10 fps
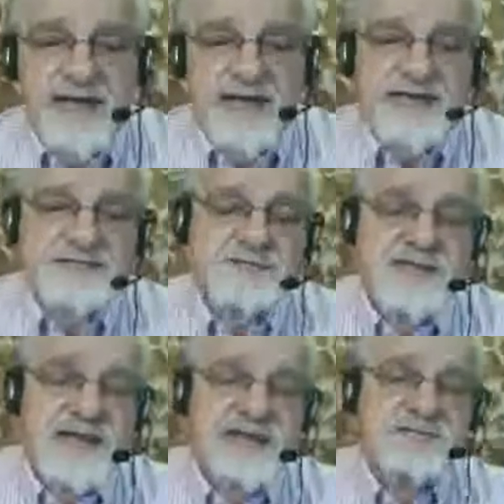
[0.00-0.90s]
as
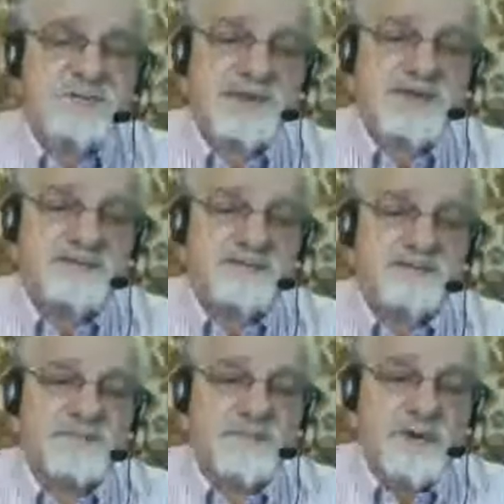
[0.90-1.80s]
as we have
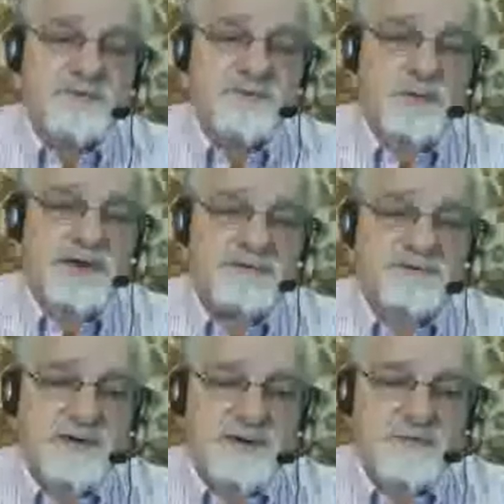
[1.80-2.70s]
moved away
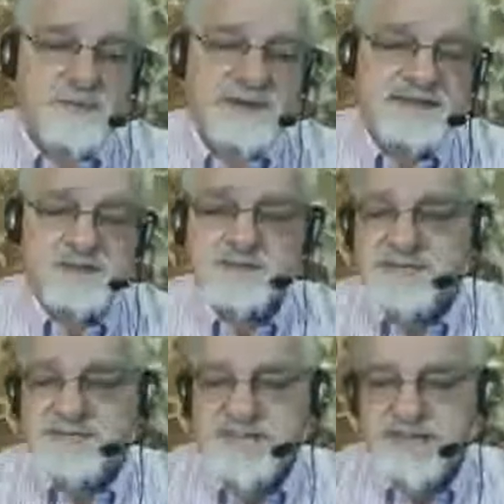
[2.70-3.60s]
from
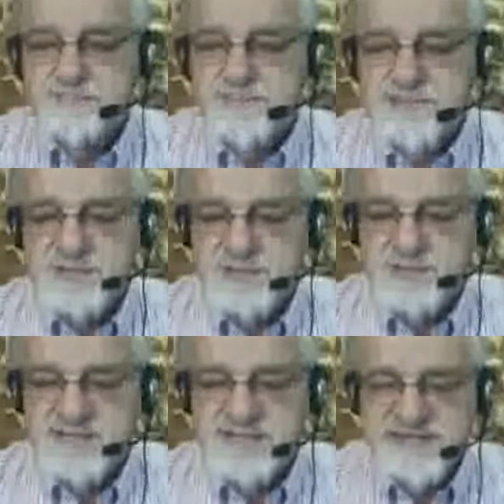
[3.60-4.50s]
using tape to
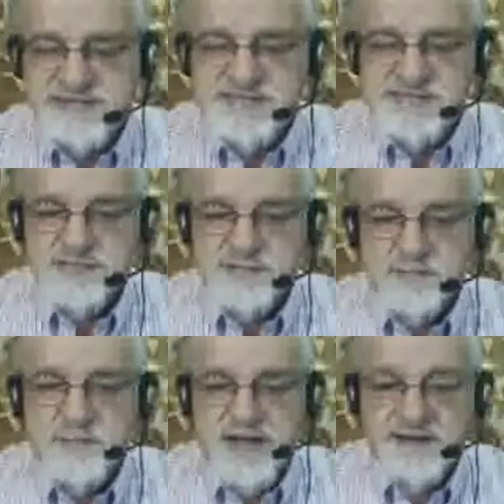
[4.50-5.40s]
using disk as our
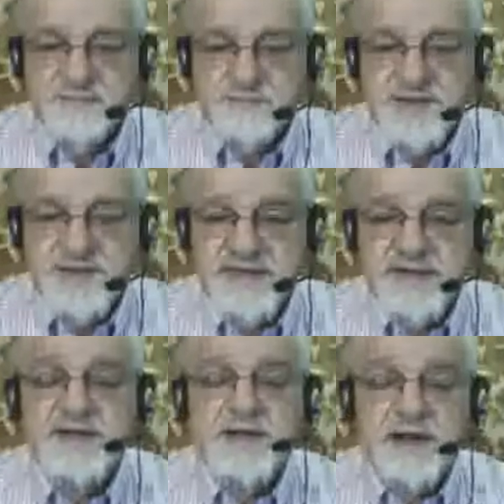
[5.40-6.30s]
backup media,